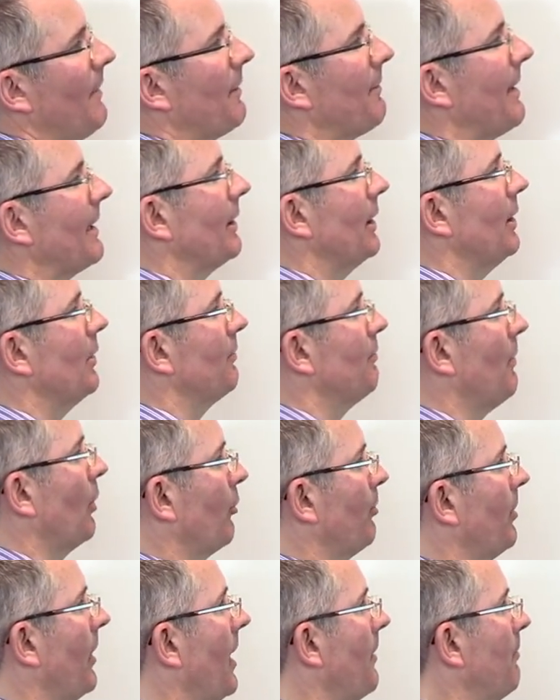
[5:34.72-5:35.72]
Mathematically, you just
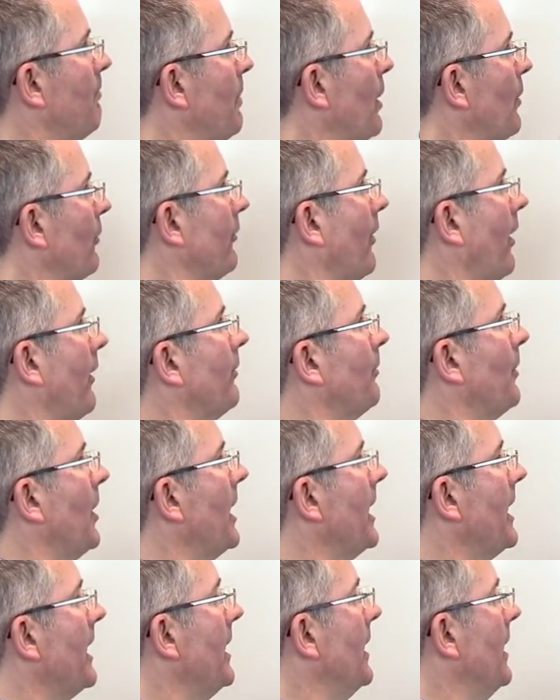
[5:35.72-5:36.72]
multiply both sides
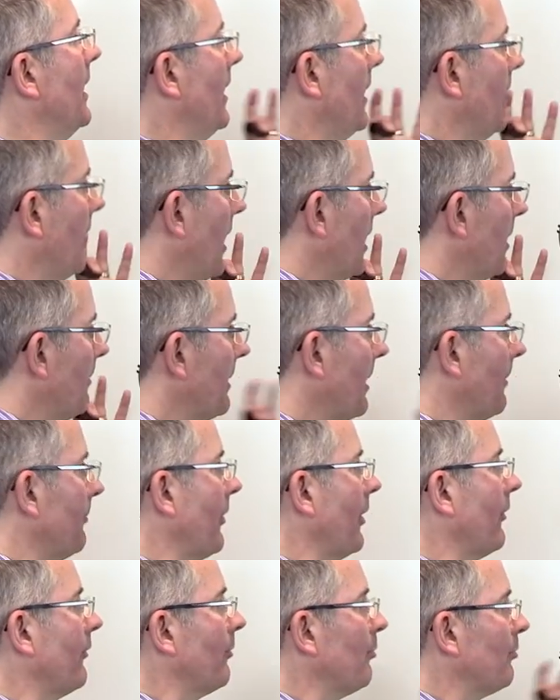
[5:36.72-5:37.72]
by E and it
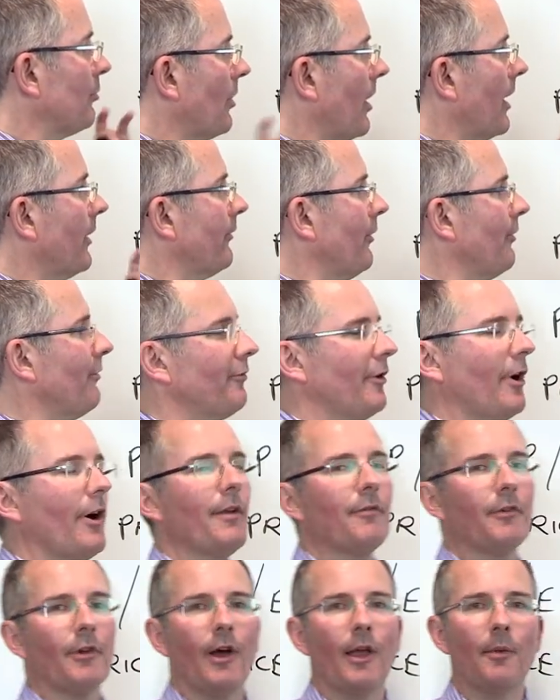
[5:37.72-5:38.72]
becomes this, price is
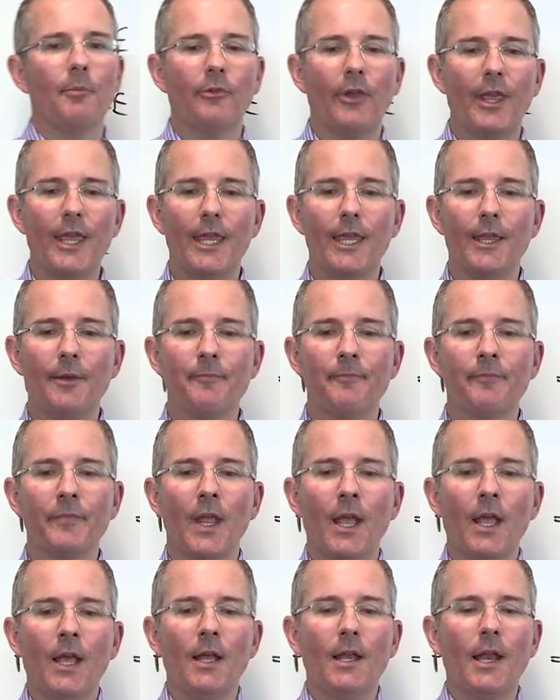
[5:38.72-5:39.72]
5 times E.
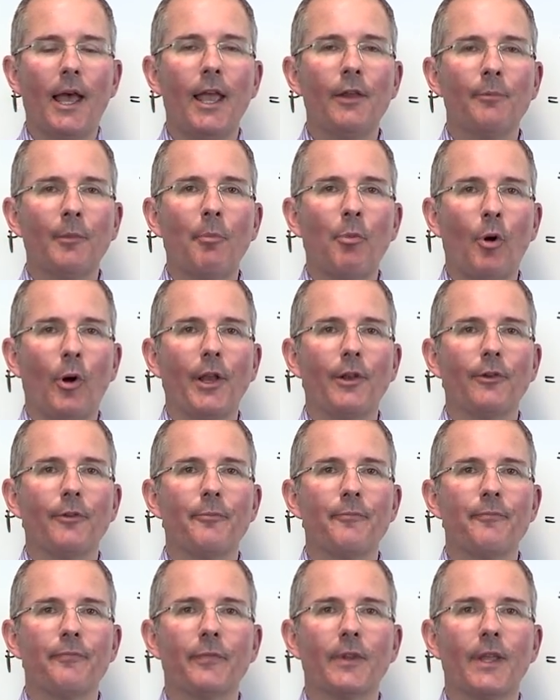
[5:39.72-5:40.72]
Now here's my point,
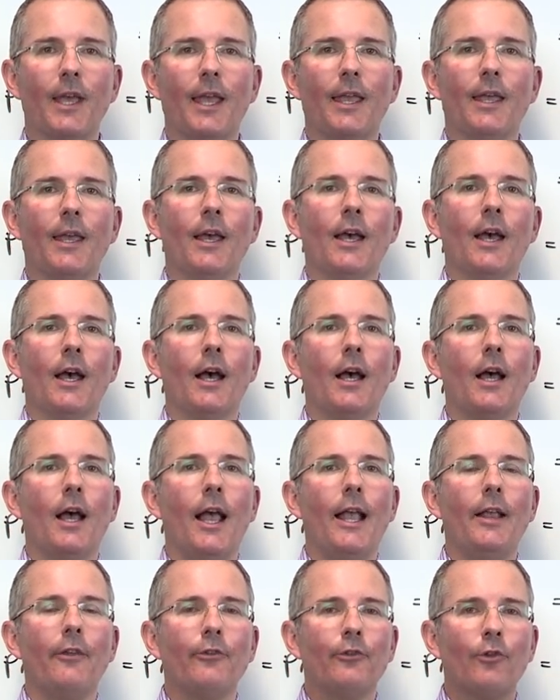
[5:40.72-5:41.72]
okay?
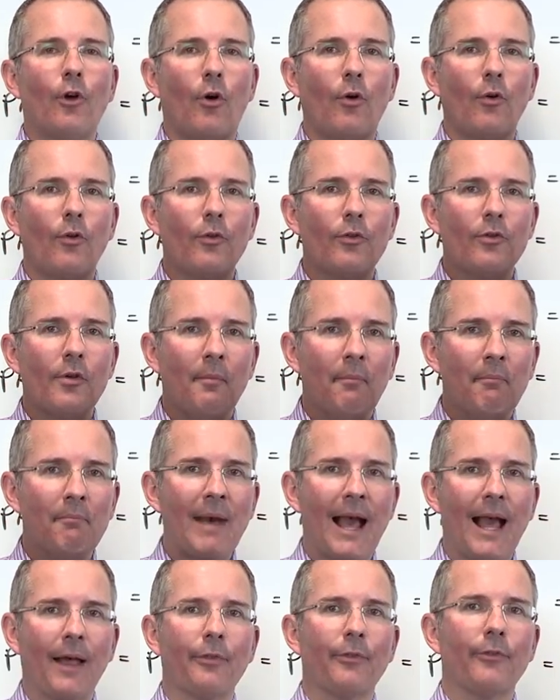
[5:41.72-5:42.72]
It's not the
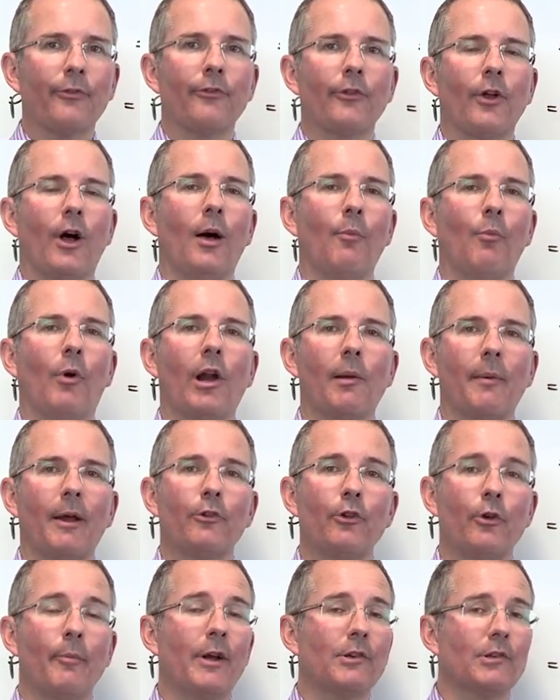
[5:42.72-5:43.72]
maths that I'm worrying
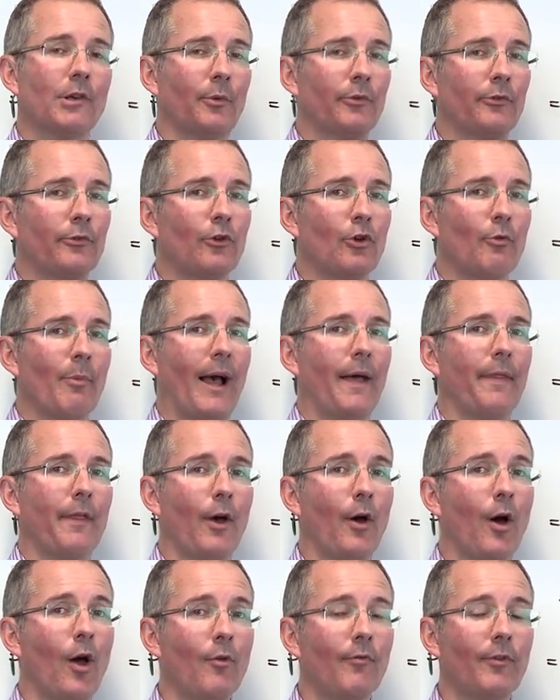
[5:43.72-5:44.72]
about too much. That wasn't too bad
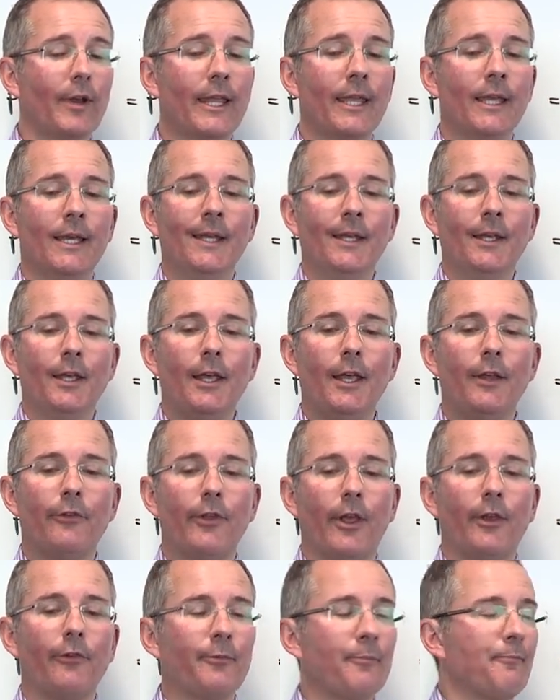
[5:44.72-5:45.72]
though, hopefully. It's
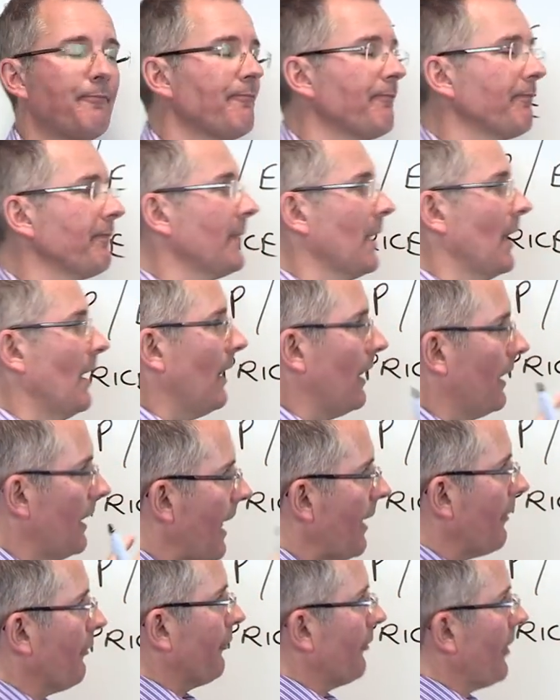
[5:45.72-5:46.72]
this. Let's